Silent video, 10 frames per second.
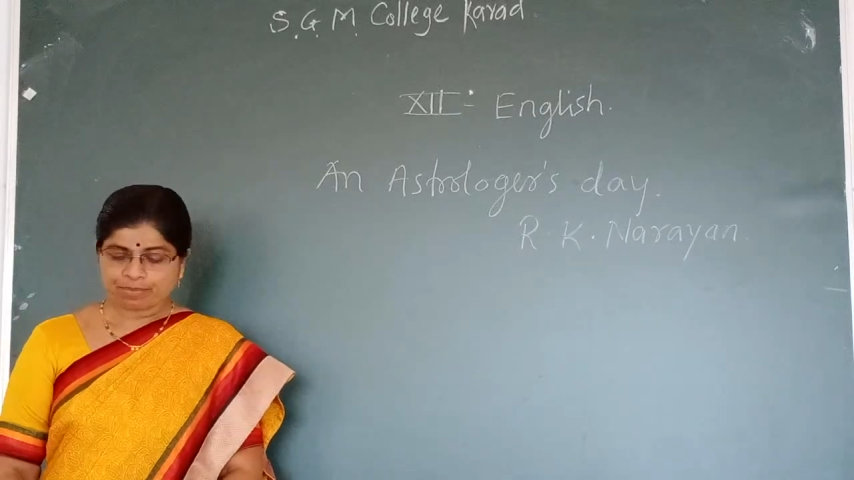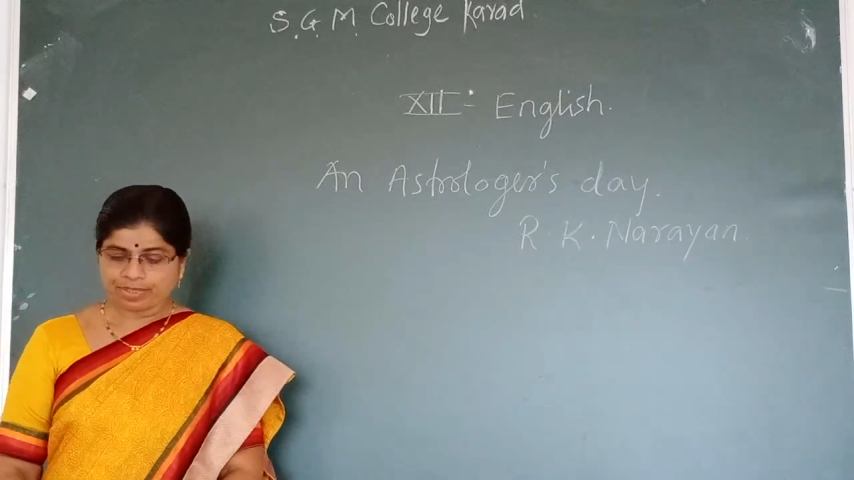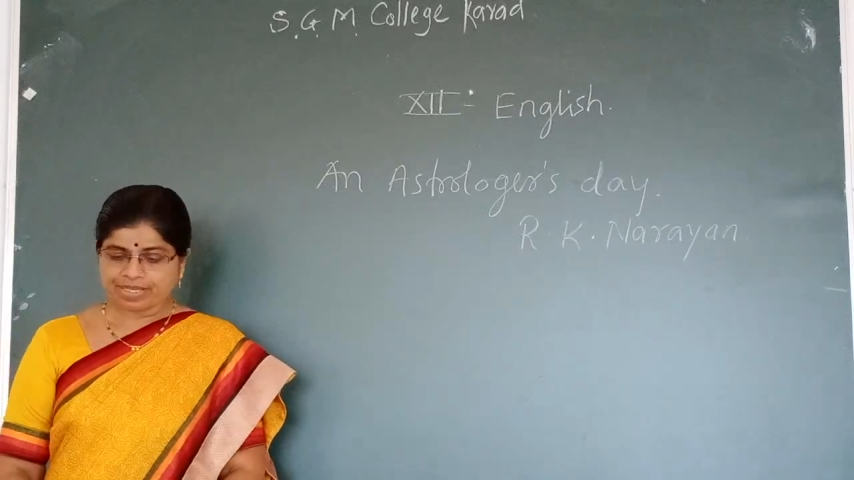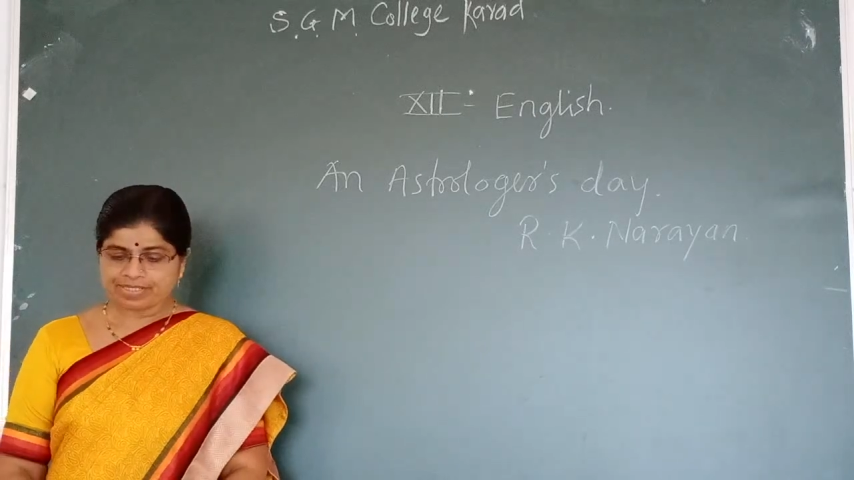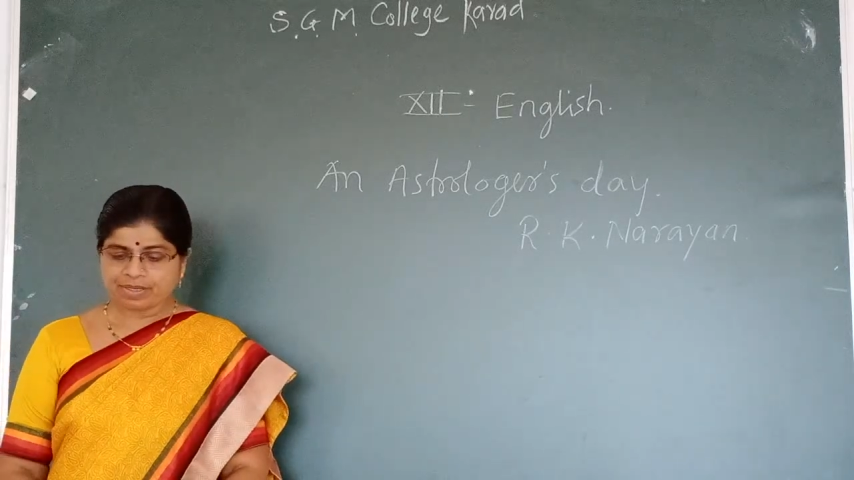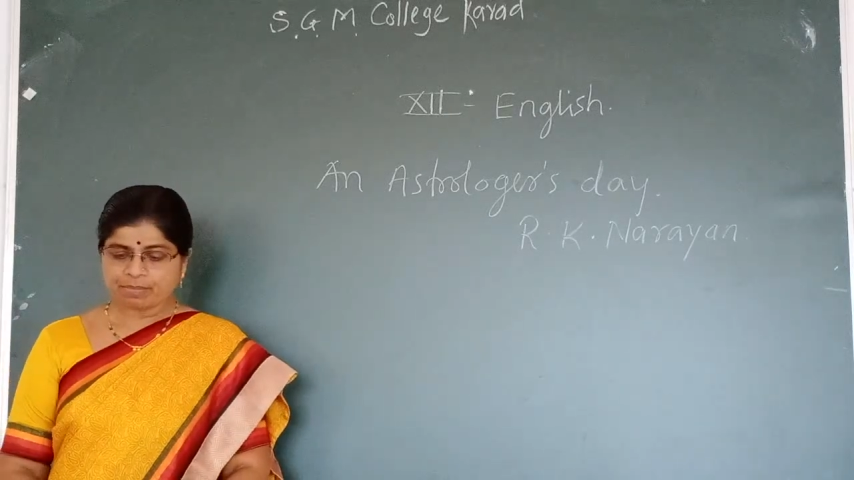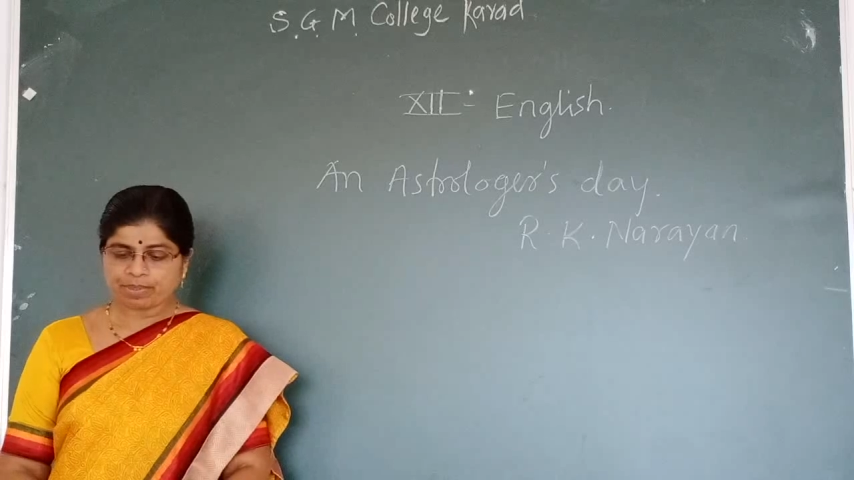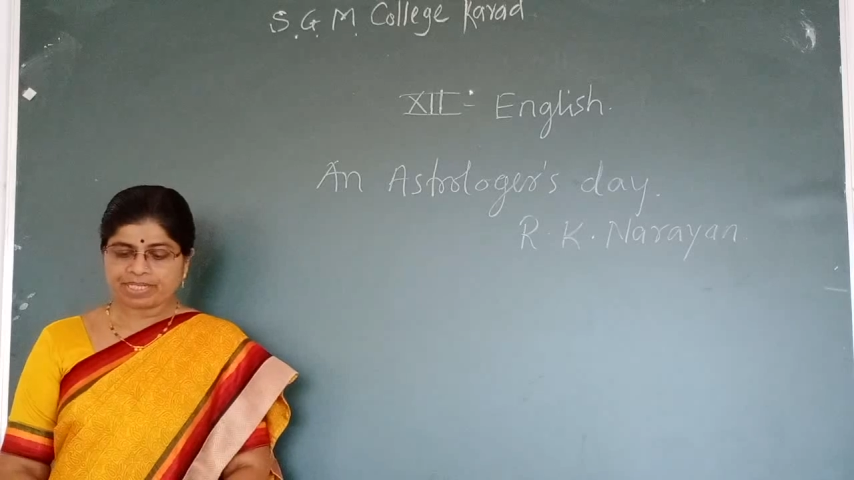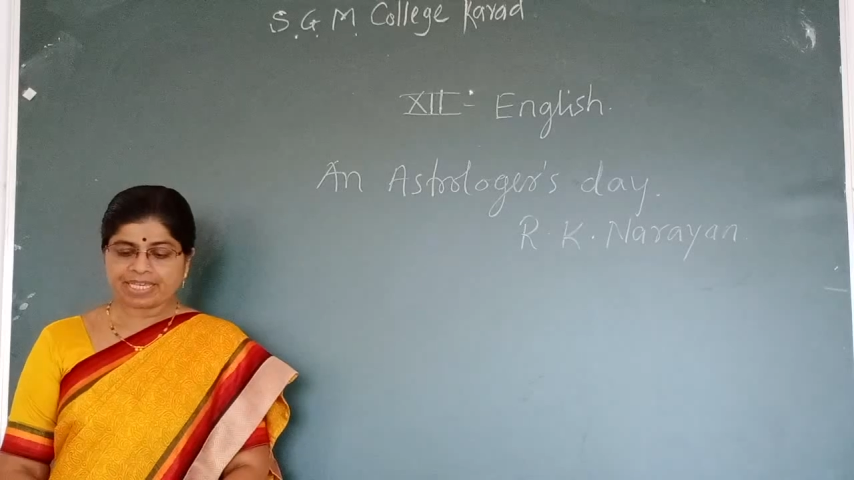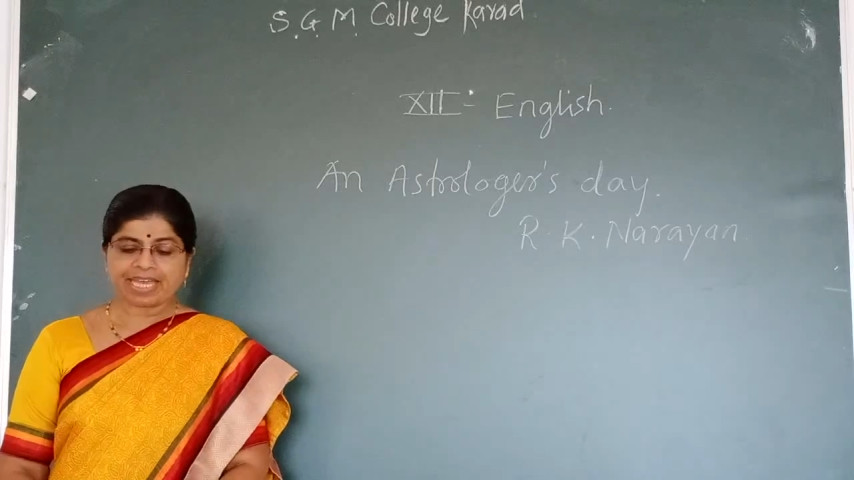For
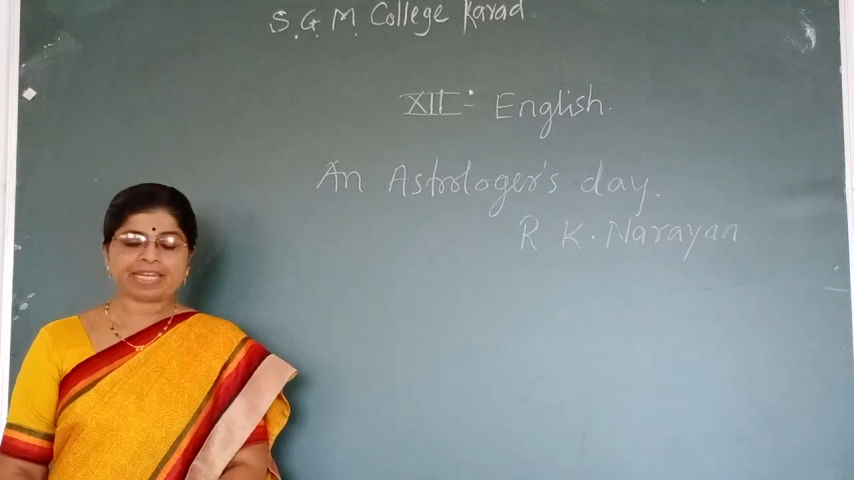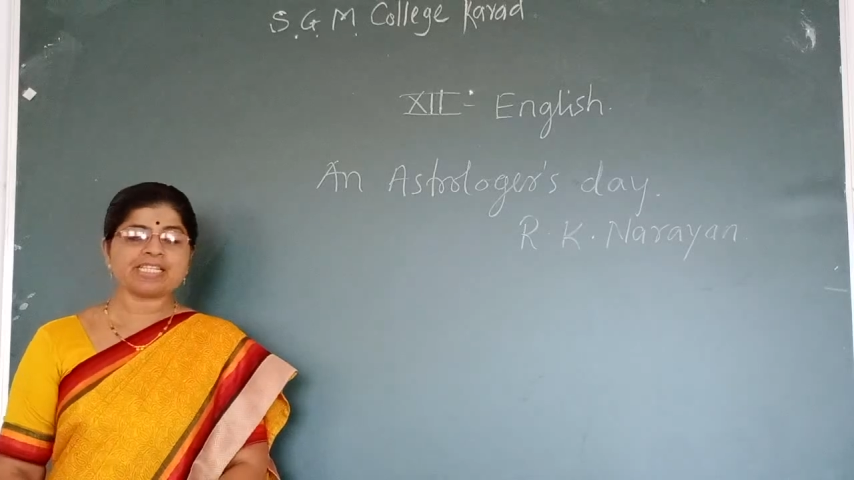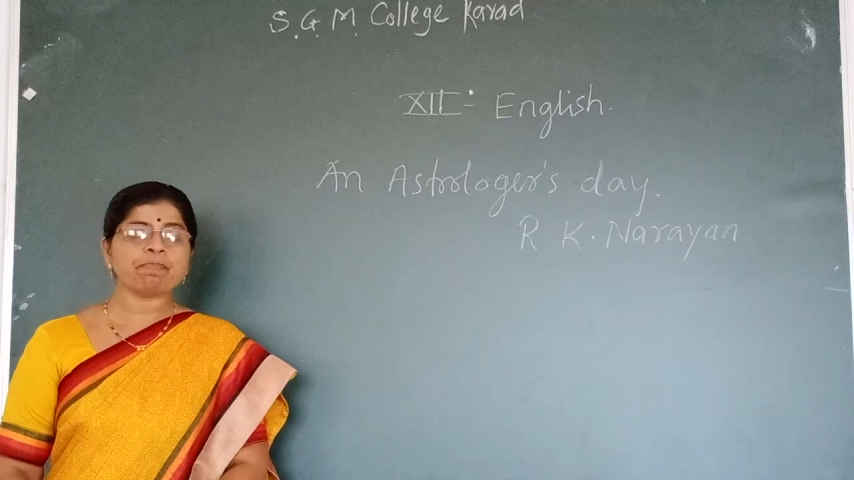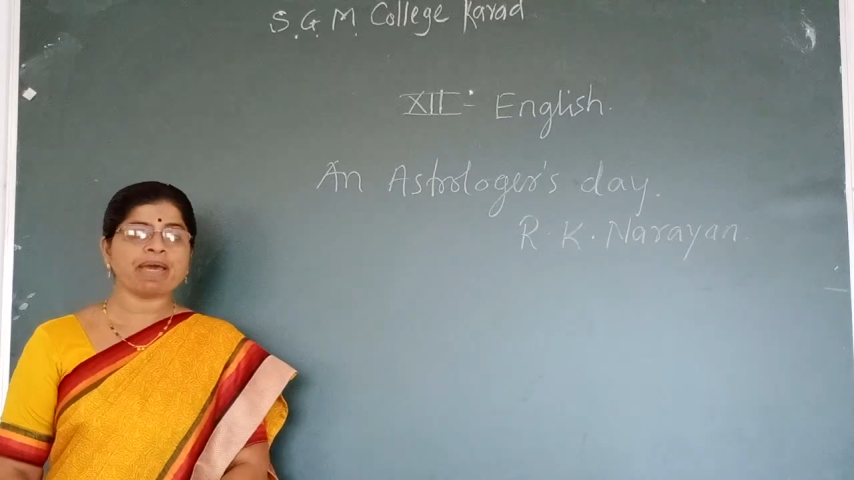example, he carries